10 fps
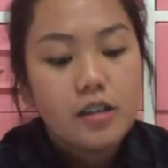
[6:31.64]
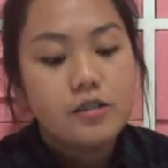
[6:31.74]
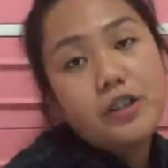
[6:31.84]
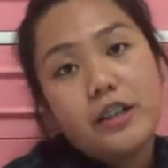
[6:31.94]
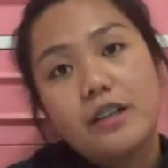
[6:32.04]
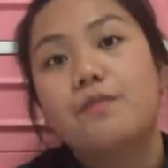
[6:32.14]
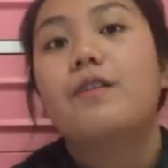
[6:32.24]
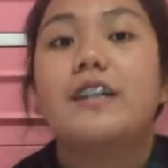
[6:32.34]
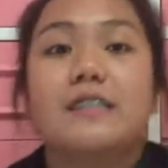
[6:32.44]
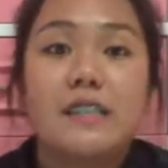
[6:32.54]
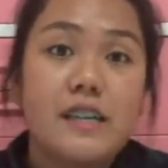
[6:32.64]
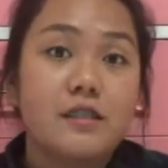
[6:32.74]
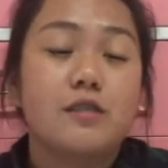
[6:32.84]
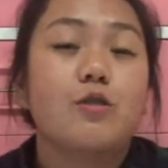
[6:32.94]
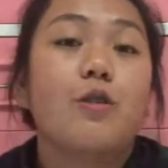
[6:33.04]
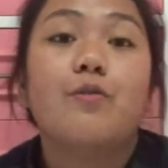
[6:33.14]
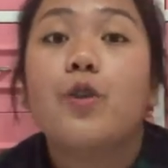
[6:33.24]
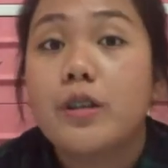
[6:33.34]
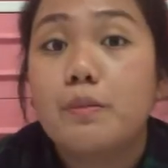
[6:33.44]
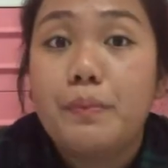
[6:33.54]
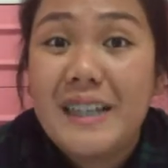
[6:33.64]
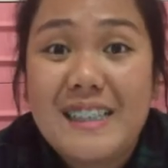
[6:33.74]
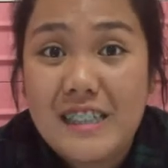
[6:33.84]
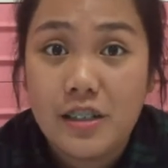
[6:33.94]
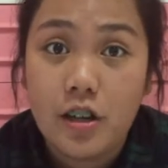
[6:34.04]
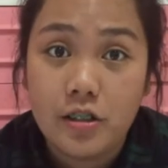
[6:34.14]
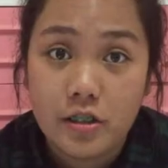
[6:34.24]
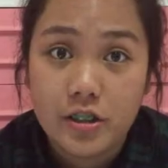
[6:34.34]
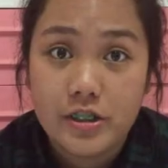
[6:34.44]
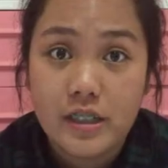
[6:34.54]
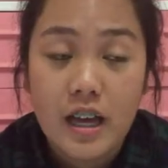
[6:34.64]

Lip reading: Third advice is to avoid pleasing others.